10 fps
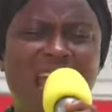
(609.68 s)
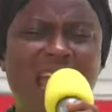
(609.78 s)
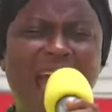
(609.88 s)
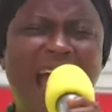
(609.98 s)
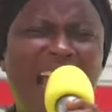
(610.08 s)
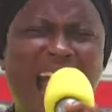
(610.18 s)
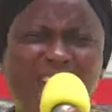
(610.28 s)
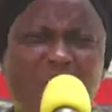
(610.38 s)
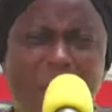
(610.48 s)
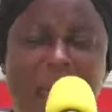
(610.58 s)
hell out
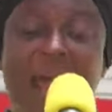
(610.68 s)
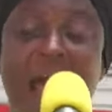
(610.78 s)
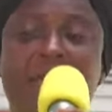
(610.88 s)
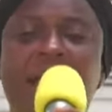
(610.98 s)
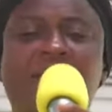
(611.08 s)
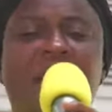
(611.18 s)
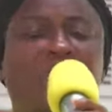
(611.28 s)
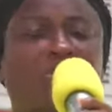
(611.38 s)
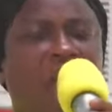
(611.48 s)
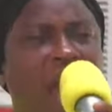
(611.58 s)
of my life. I said,
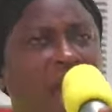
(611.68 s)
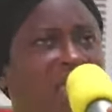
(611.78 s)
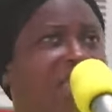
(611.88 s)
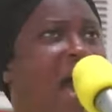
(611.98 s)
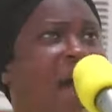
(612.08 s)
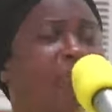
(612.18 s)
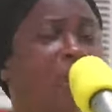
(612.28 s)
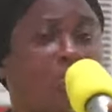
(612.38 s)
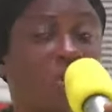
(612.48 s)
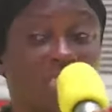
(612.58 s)
Sure, I'm going
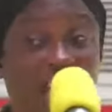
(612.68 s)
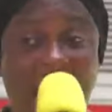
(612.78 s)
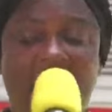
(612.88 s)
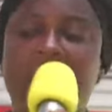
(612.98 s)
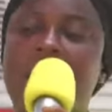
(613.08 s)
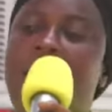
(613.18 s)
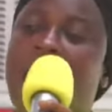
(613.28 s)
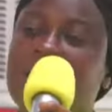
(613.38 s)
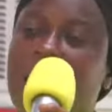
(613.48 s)
to die. I said,